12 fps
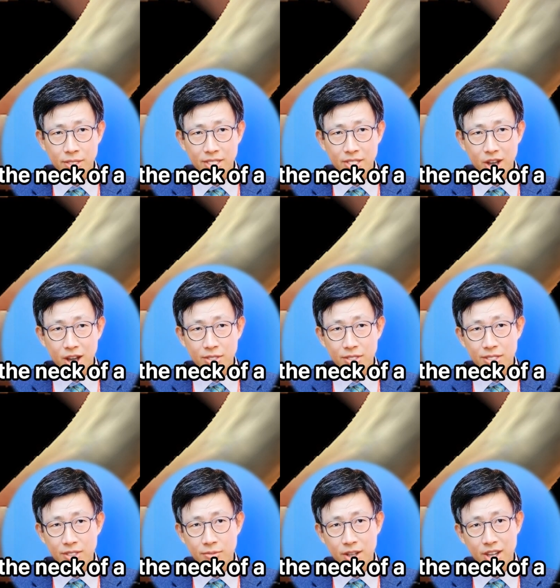This
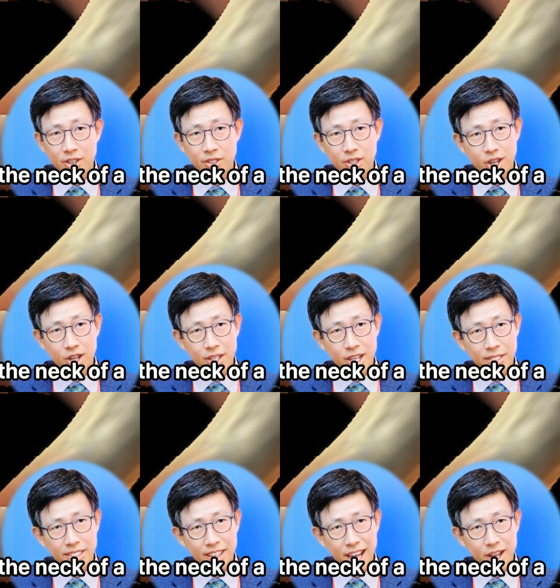causes the finger to look
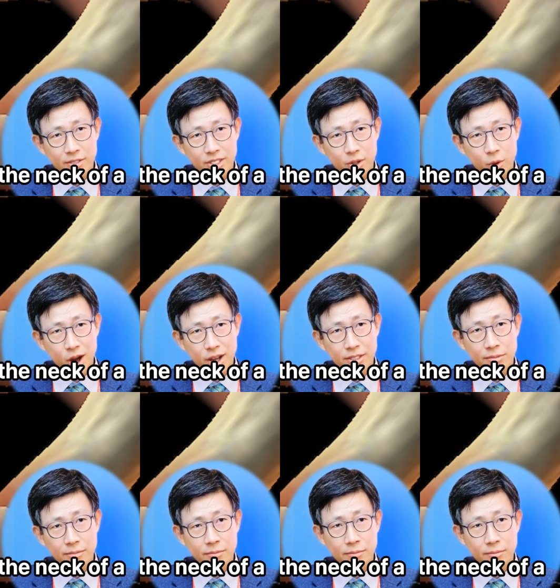like the neck of a swan.